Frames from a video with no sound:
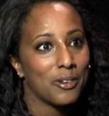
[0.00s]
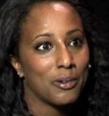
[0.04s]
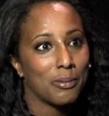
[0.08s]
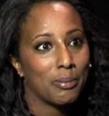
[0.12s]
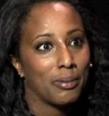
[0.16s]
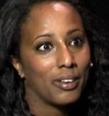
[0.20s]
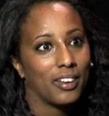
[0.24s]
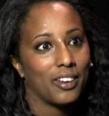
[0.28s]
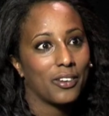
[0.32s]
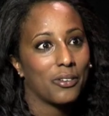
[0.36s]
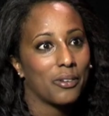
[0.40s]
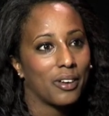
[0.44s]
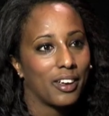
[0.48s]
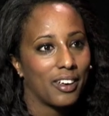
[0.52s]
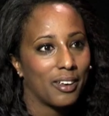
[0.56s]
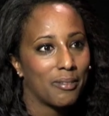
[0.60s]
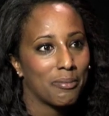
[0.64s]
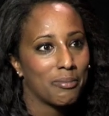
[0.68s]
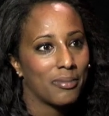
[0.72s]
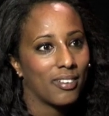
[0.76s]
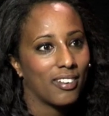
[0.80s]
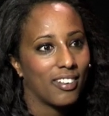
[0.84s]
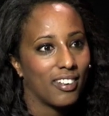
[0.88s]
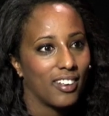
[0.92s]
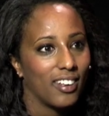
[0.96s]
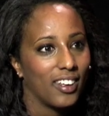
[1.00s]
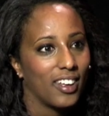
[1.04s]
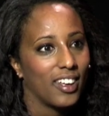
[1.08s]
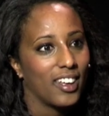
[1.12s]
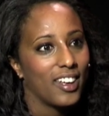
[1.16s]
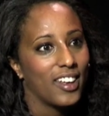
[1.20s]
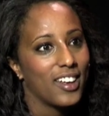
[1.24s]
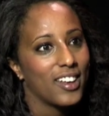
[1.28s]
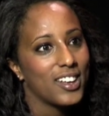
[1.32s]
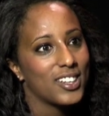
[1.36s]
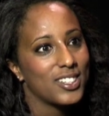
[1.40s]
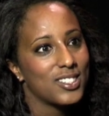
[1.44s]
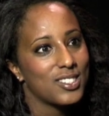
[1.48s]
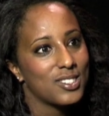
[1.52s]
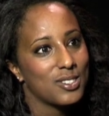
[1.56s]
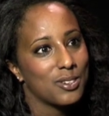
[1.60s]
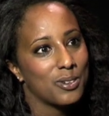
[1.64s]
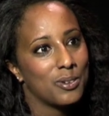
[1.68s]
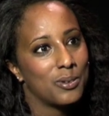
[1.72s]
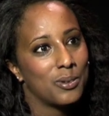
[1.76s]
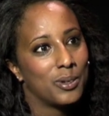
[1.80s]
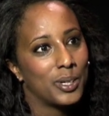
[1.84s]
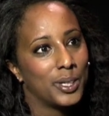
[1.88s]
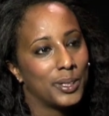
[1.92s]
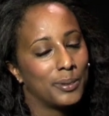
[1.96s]
European dream.
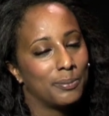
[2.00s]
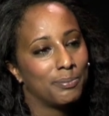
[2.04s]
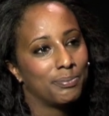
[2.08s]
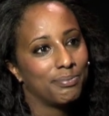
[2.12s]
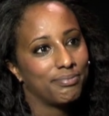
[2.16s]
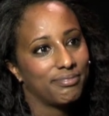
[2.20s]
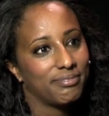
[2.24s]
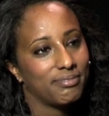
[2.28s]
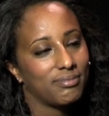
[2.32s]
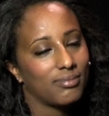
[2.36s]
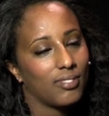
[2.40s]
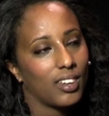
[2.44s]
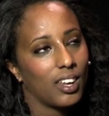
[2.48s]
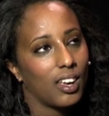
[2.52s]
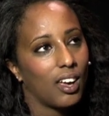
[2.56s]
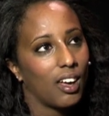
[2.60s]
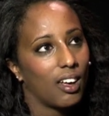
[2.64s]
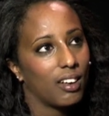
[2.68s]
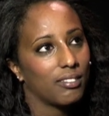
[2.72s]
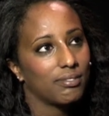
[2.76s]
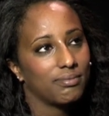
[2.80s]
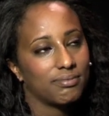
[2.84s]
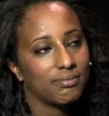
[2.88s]
So, yeah.